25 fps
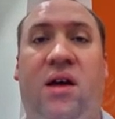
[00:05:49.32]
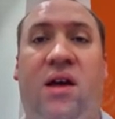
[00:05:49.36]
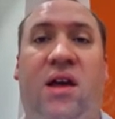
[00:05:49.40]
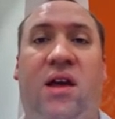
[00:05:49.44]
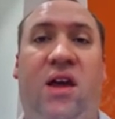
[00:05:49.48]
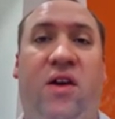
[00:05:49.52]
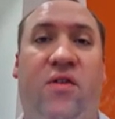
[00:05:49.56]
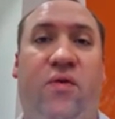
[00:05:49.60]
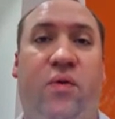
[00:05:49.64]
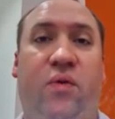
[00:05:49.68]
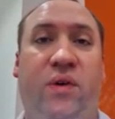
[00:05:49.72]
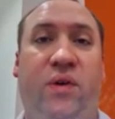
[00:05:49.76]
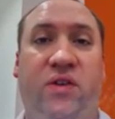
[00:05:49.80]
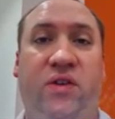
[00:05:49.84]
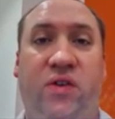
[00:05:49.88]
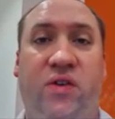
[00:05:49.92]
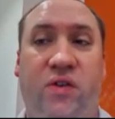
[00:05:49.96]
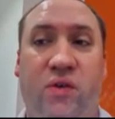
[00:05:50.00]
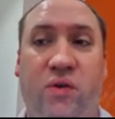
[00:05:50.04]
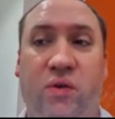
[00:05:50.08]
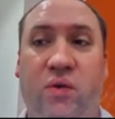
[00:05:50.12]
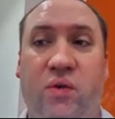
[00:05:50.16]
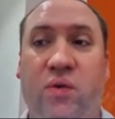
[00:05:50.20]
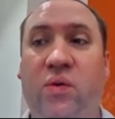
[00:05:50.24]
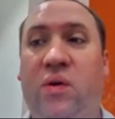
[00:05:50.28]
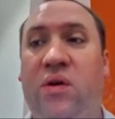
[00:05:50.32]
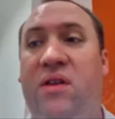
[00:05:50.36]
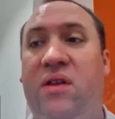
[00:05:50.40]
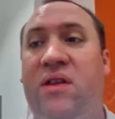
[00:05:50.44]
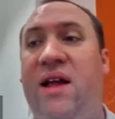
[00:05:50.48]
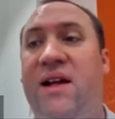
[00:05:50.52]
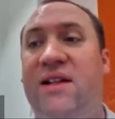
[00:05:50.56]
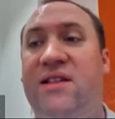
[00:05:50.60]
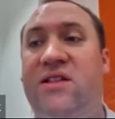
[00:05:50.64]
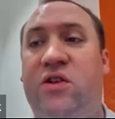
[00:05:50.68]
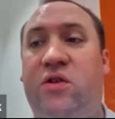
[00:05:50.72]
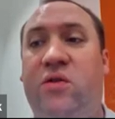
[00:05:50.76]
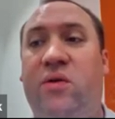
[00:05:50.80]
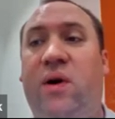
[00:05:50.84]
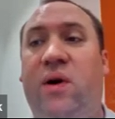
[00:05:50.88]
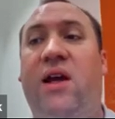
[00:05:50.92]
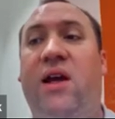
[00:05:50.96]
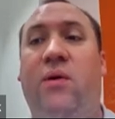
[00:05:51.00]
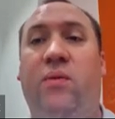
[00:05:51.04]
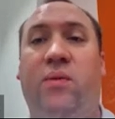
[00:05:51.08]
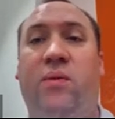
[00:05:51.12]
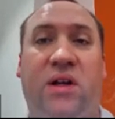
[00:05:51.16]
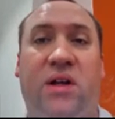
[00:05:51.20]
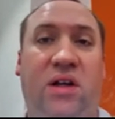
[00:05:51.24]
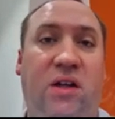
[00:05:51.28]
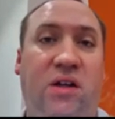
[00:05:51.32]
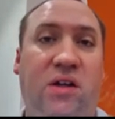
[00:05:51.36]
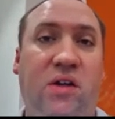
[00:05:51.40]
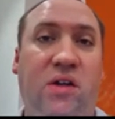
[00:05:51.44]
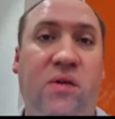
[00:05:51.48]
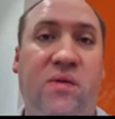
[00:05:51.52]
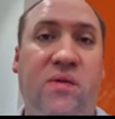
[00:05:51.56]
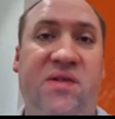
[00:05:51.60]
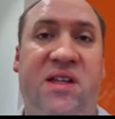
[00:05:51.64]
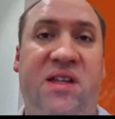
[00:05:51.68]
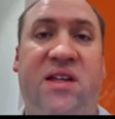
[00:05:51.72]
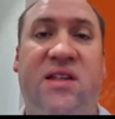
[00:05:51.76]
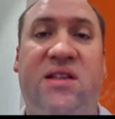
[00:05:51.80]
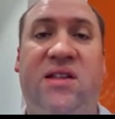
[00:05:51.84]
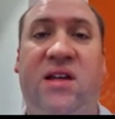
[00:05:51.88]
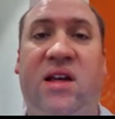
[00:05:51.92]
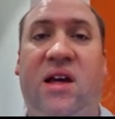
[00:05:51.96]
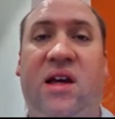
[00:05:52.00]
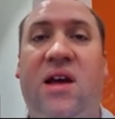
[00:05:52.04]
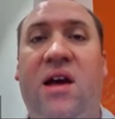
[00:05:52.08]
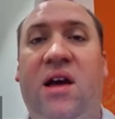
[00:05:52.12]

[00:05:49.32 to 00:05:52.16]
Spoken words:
If we do, that's great, we can use it.